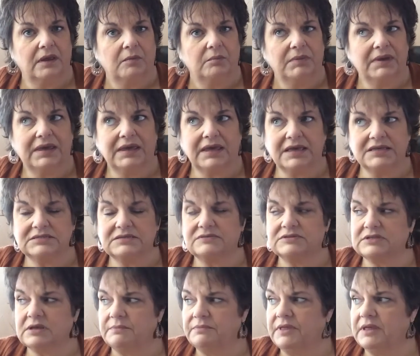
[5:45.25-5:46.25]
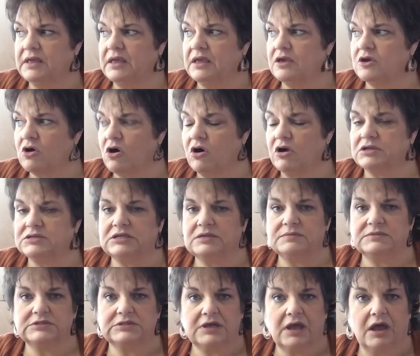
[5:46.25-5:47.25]
because of something he caused
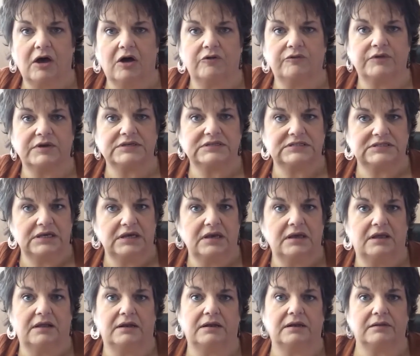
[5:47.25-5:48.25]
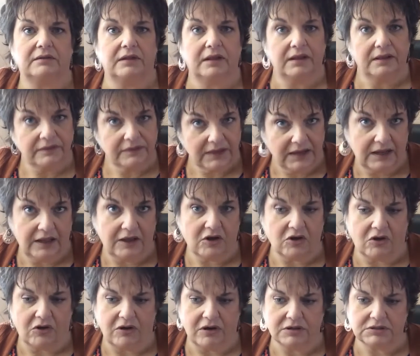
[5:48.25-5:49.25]
himself, a sin that he
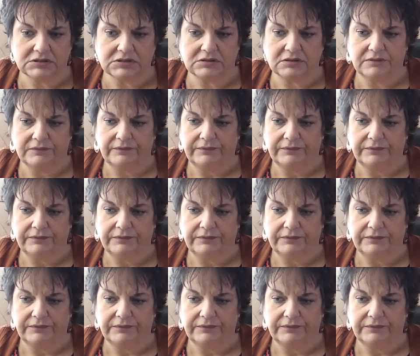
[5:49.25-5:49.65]
caused.